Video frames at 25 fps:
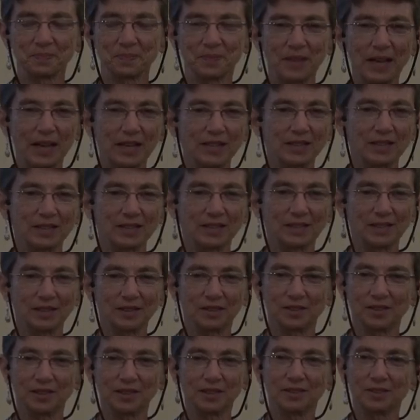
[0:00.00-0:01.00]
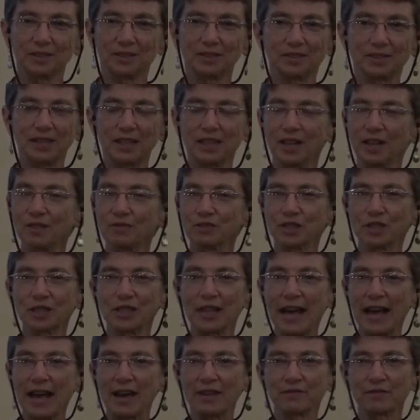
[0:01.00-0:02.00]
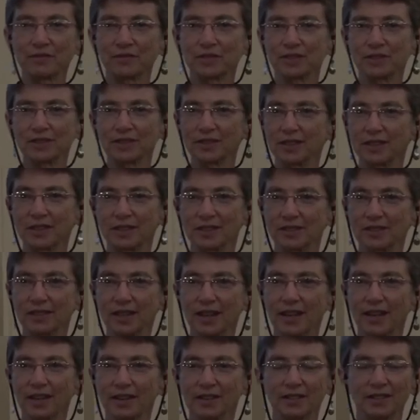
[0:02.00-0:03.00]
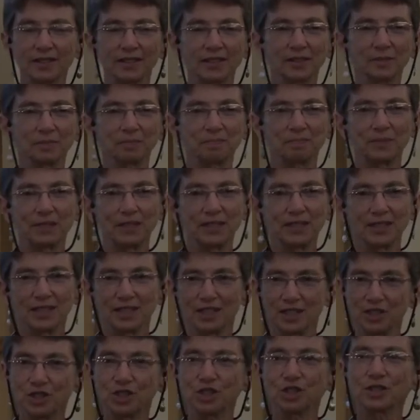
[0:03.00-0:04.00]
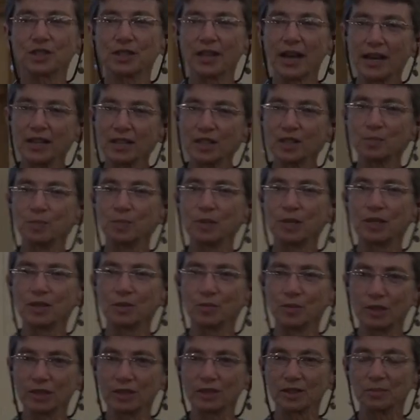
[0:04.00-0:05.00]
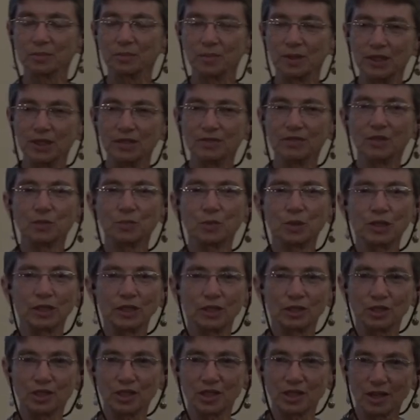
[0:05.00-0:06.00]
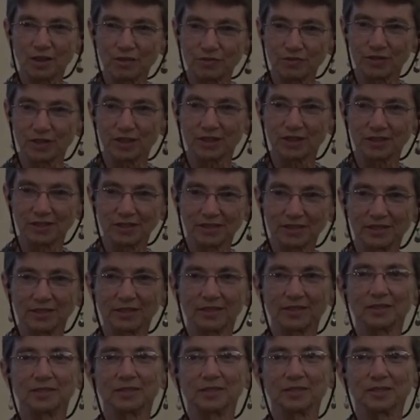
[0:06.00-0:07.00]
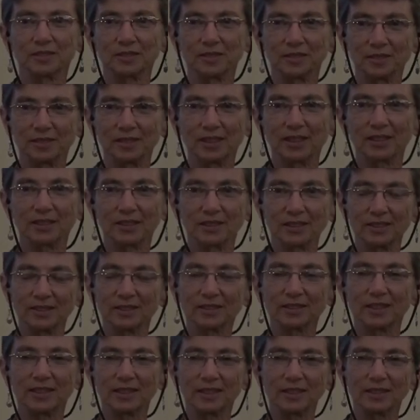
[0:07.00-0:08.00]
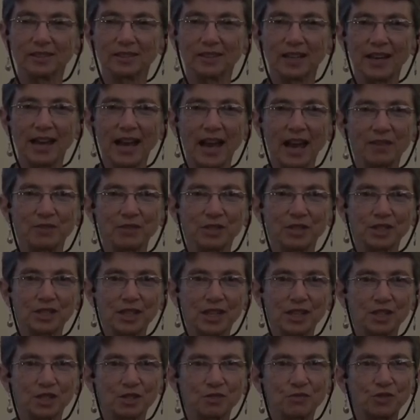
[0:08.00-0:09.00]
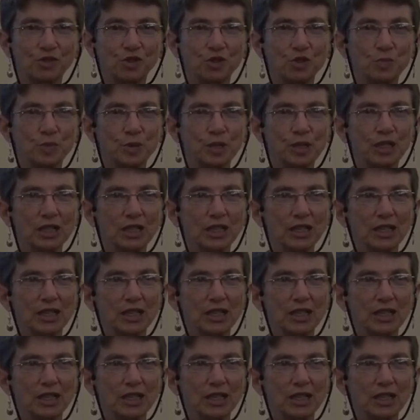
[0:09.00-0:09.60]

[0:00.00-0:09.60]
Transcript: and they love to laugh, and, and um, it's just nice being with them, even when they're suffering. They, they, they have a sense of humor